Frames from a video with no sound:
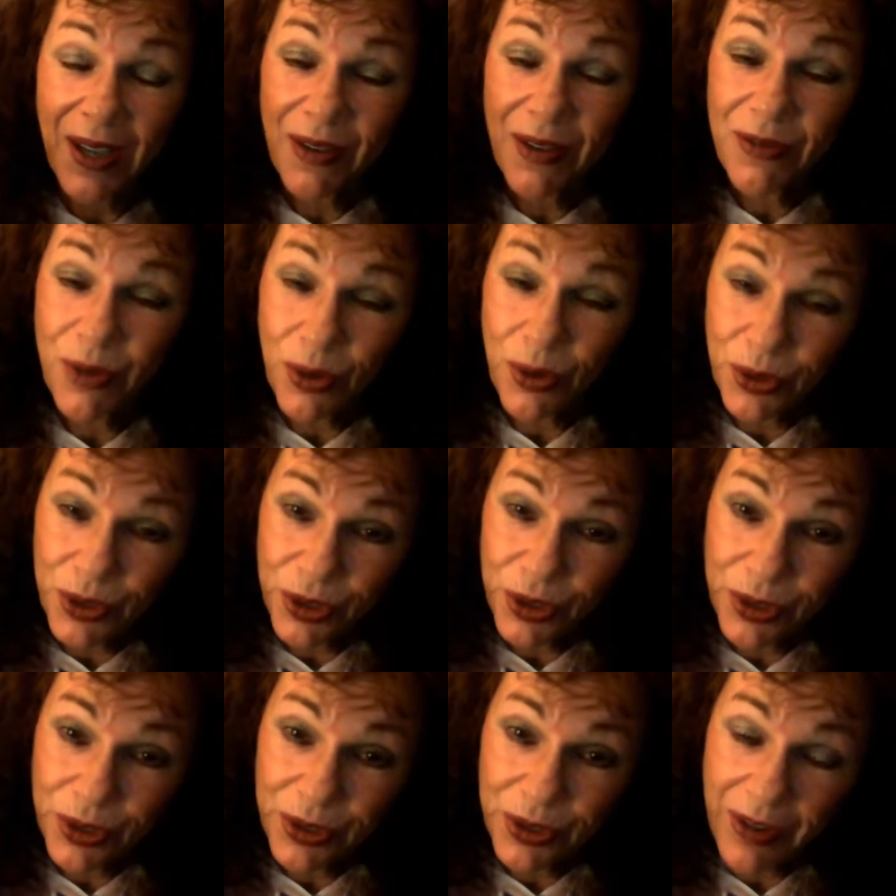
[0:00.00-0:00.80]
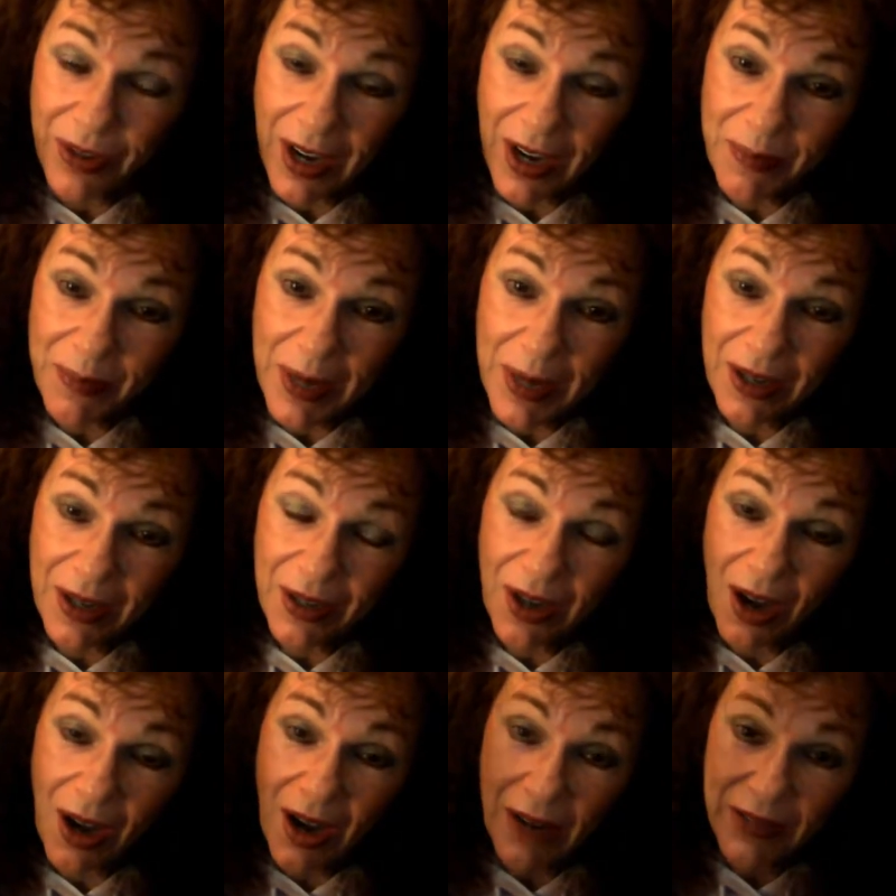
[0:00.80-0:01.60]
Folgers
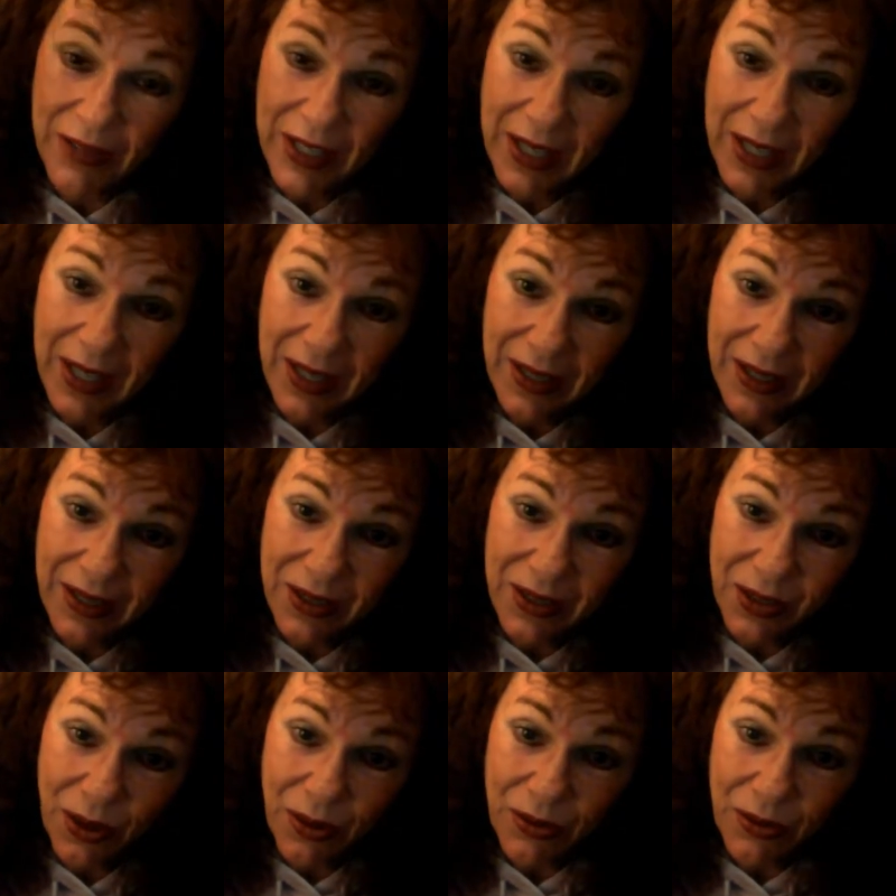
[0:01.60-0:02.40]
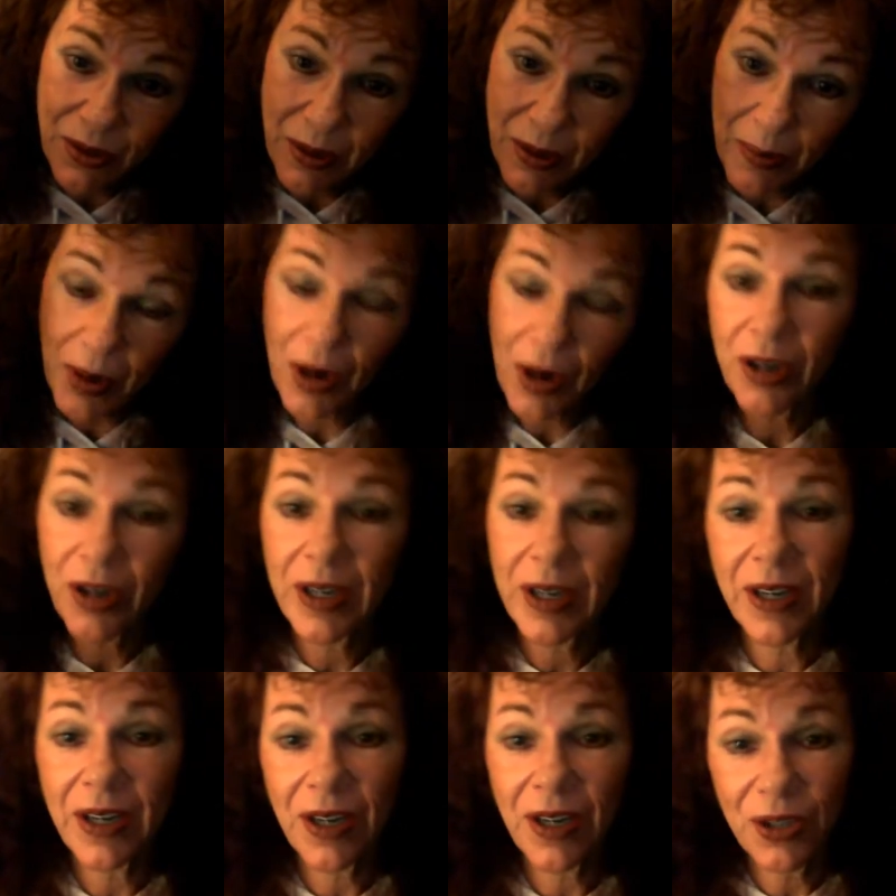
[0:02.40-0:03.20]
5-pound coffee cans over a bar
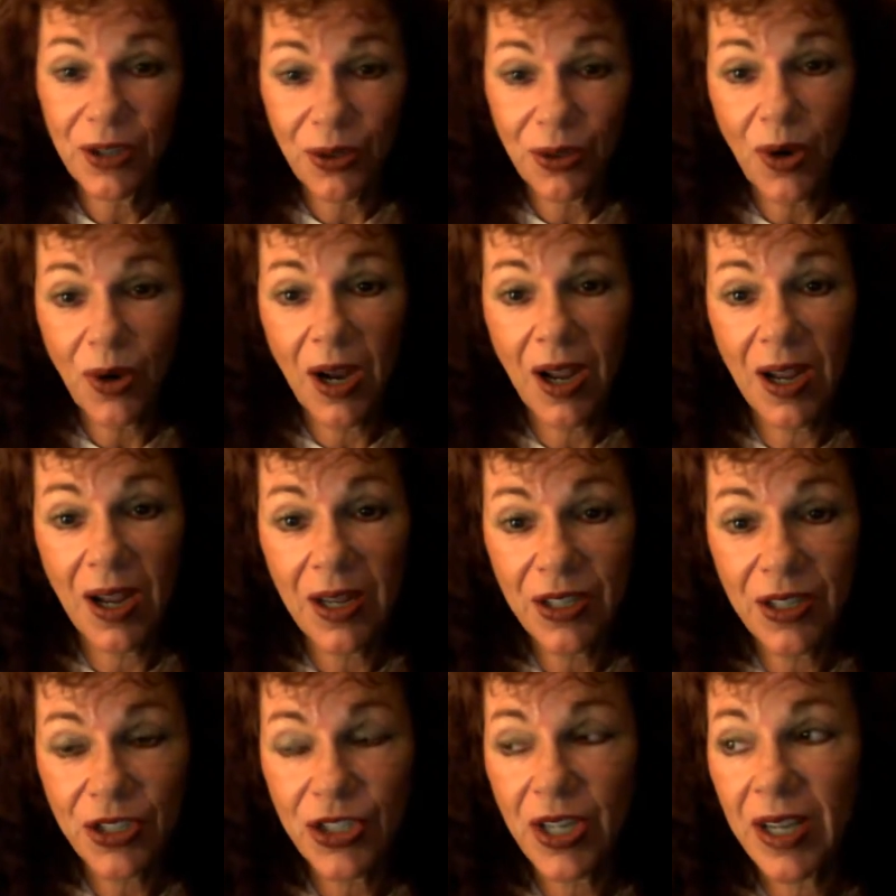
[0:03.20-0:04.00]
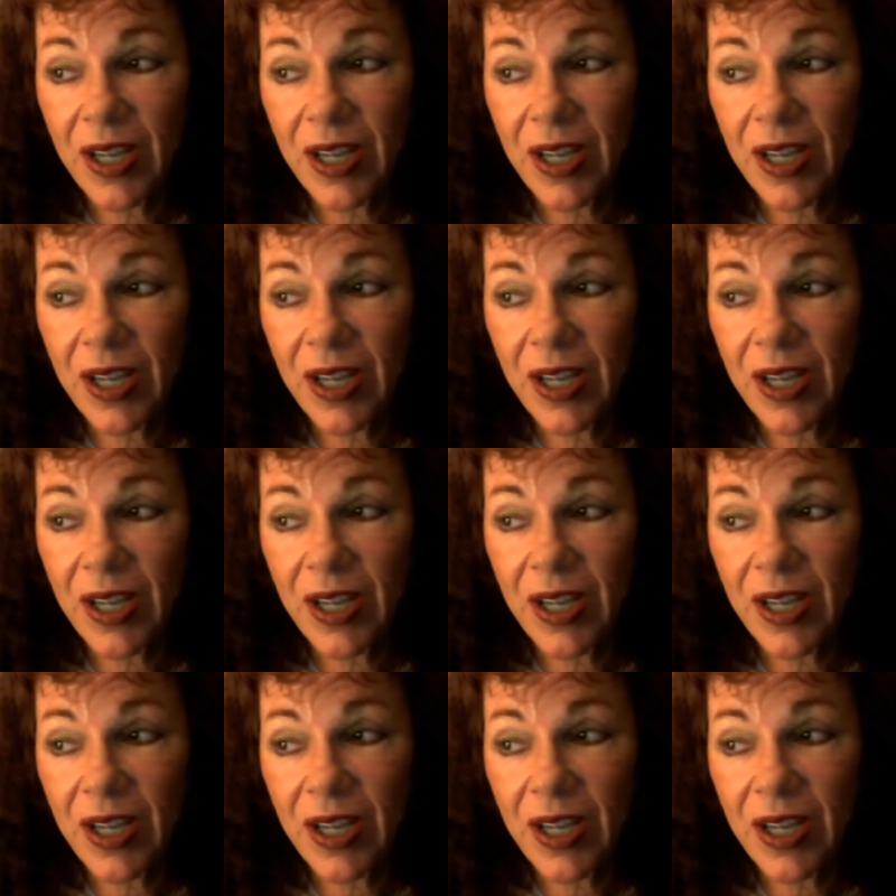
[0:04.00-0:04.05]
in our garage,